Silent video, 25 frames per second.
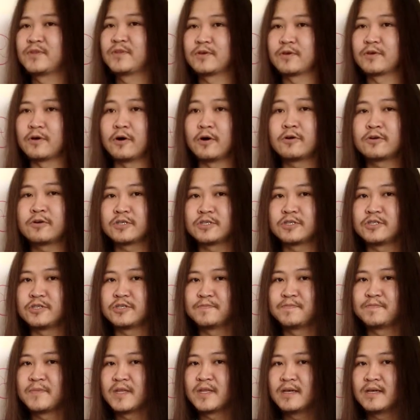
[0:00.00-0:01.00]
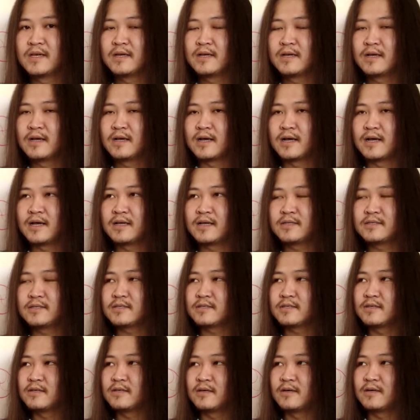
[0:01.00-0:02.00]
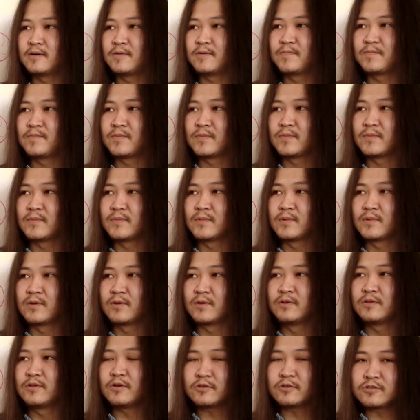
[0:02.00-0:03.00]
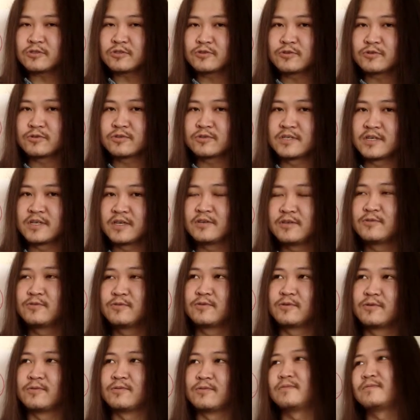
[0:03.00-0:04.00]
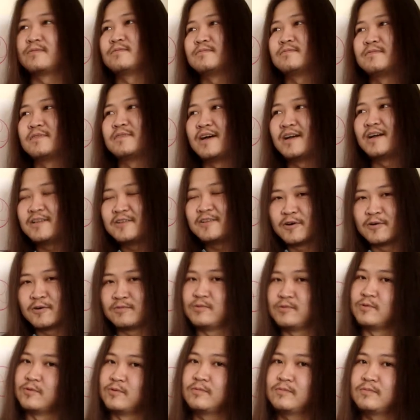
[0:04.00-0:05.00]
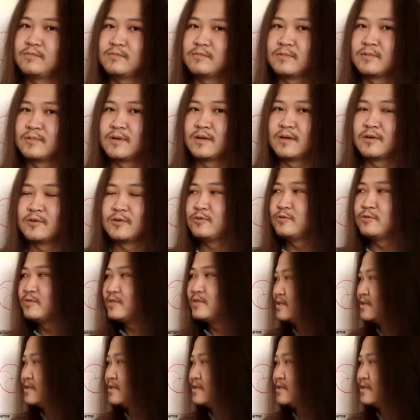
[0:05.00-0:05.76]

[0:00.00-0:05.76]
courage, and in order to say, you know, I love you, you